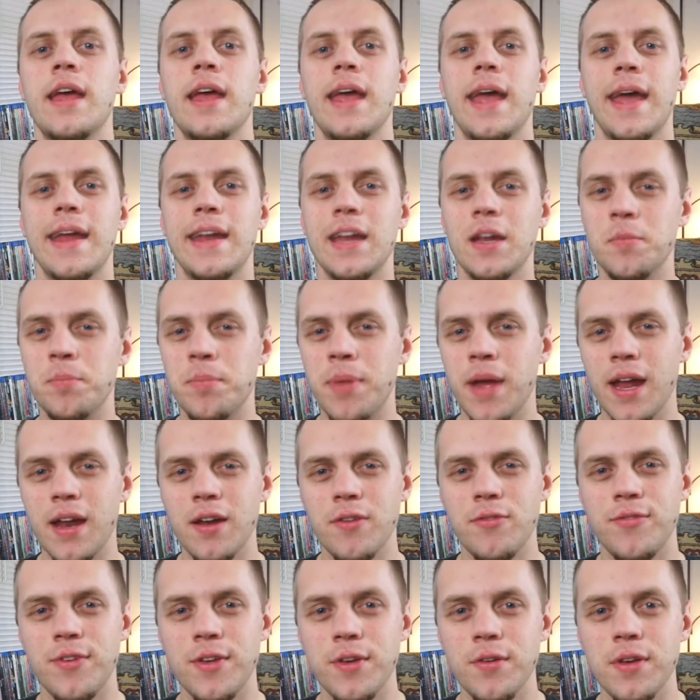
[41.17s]
It had been
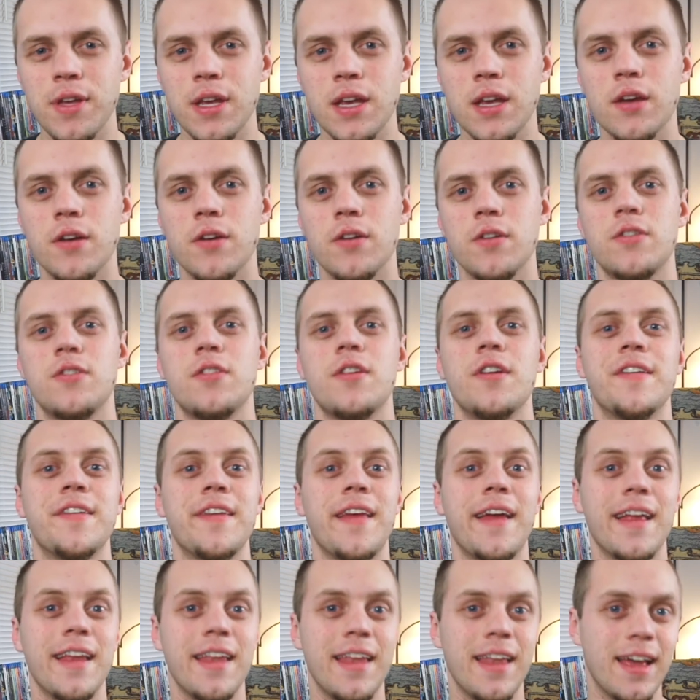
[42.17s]
a few years since
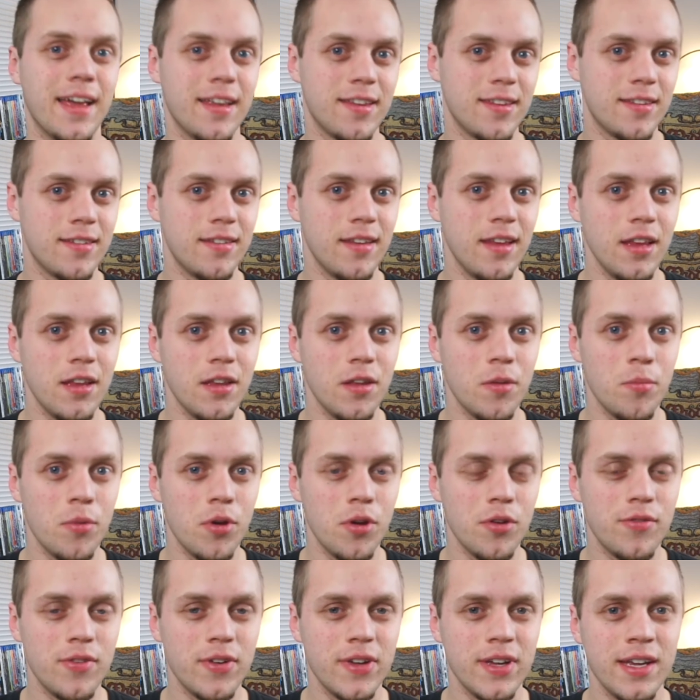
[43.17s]
I had last seen the
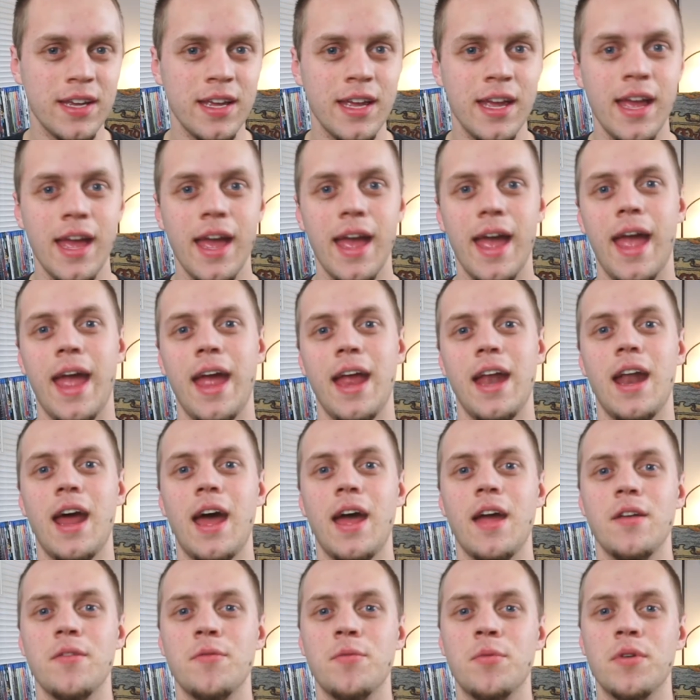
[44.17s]
movie, and
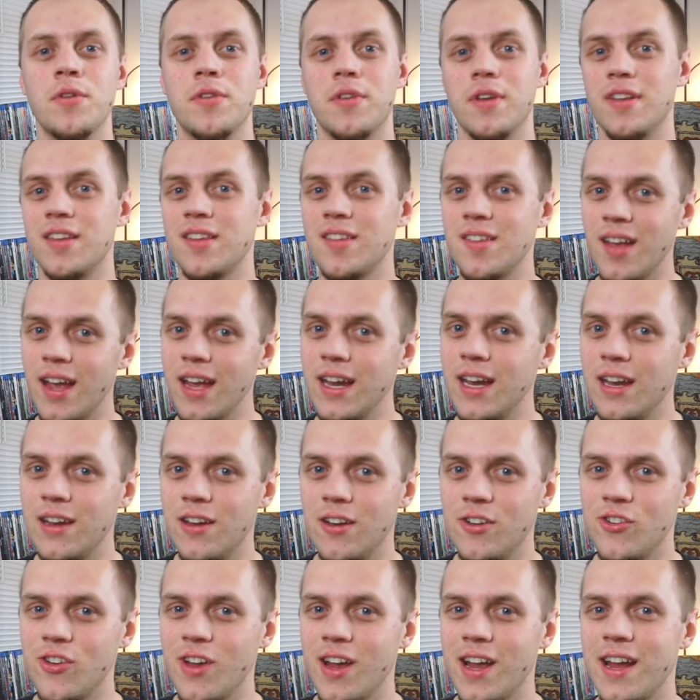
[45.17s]
I was excited
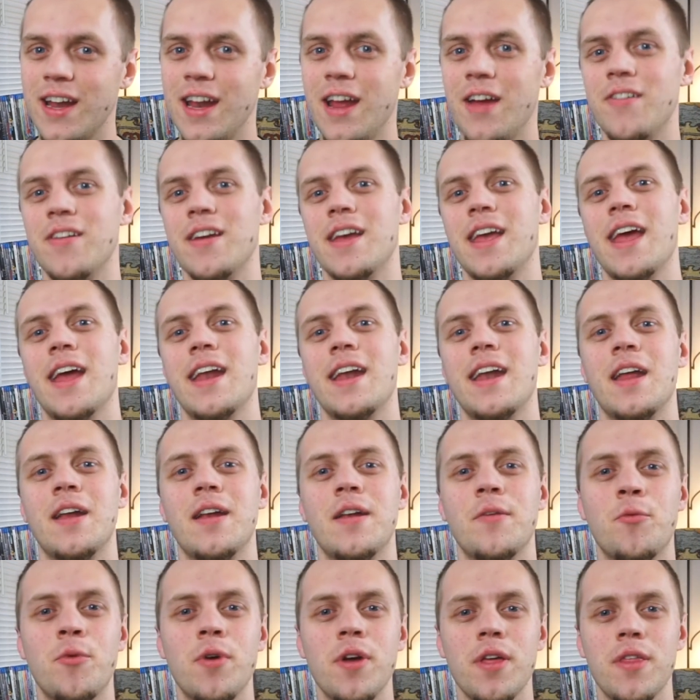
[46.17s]
to check it out again,
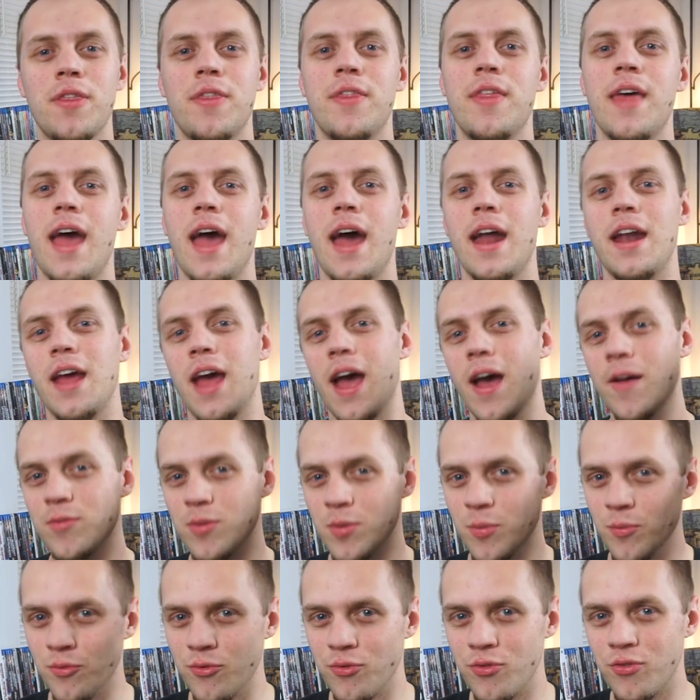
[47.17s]
and with that, have
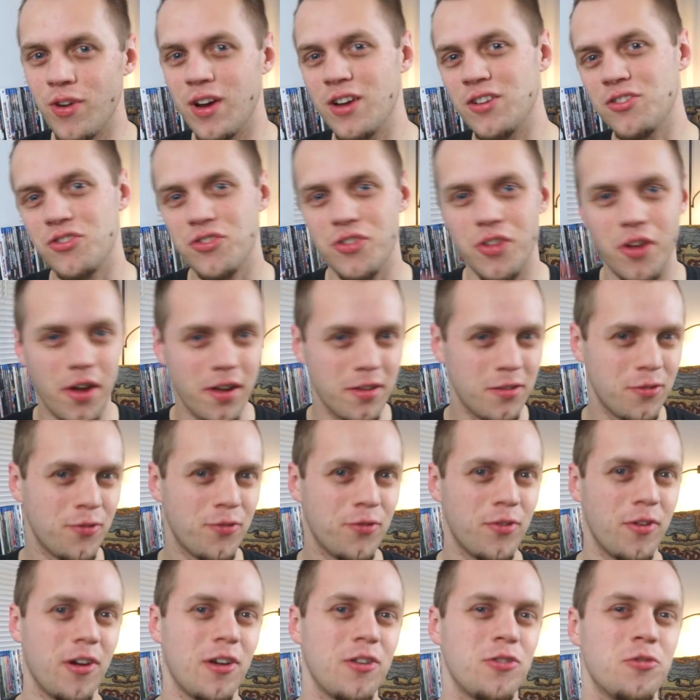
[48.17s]
some fresh thoughts,
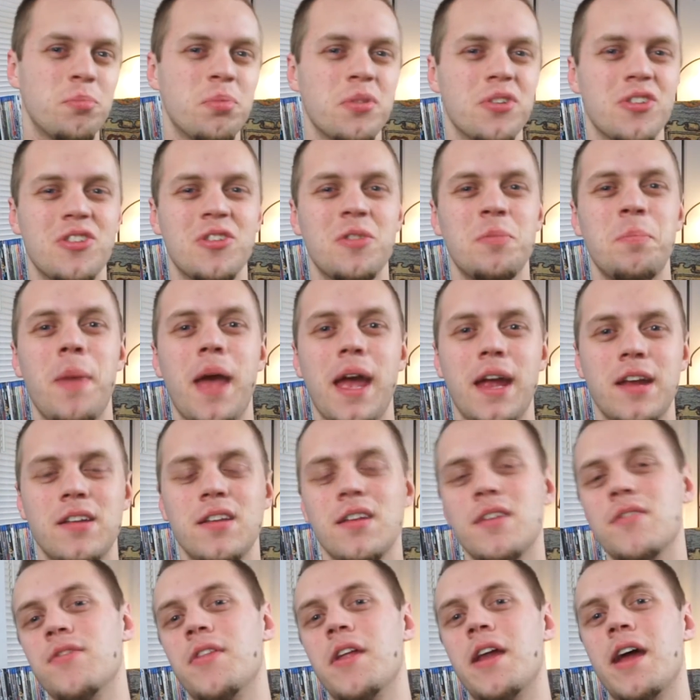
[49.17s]
fresh
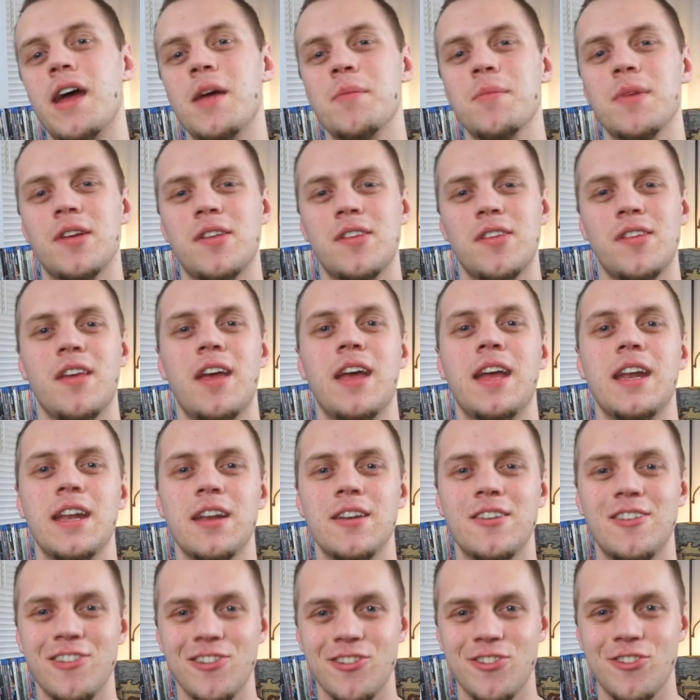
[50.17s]
perspective that I am
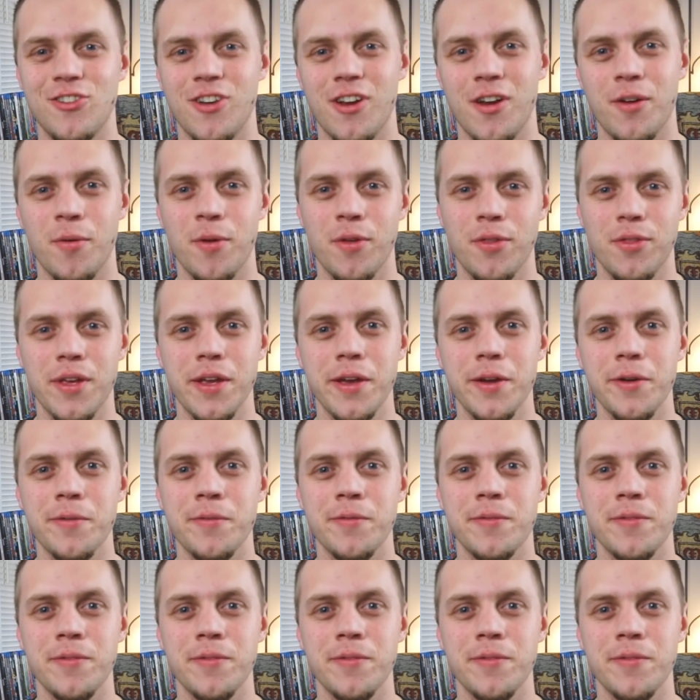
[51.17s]
excited to share with you.